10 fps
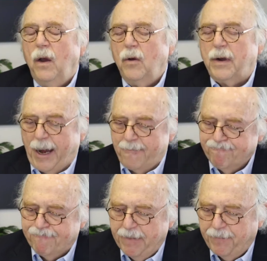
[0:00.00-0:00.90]
Okay,
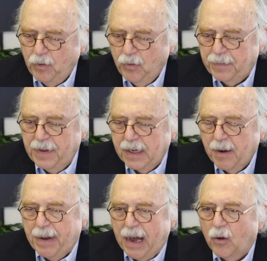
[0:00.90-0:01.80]
if you think
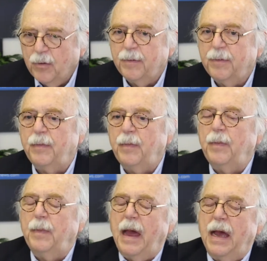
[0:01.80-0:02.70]
about,
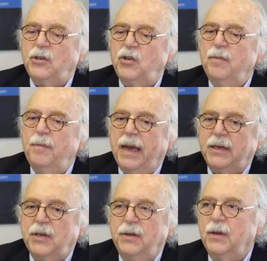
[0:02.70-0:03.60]
as you'd
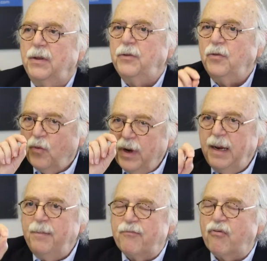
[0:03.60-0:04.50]
mentioned, the
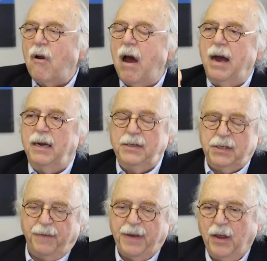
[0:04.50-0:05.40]
three prongs
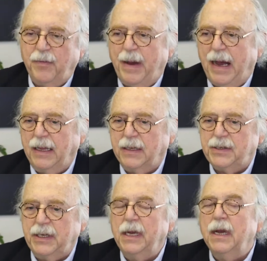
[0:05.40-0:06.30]
of health
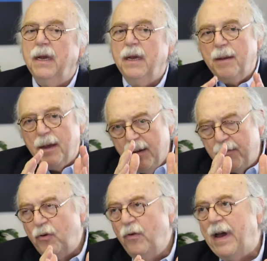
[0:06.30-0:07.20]
policy:
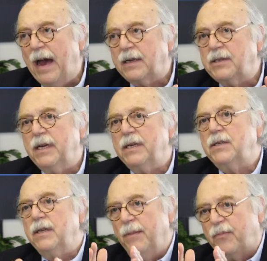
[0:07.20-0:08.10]
improve
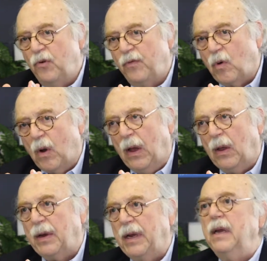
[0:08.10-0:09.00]
access, improve
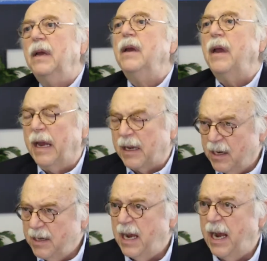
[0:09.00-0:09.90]
quality, and
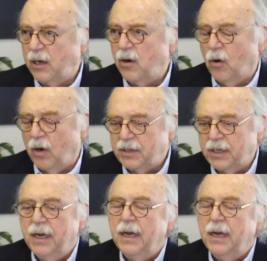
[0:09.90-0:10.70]
contain cost.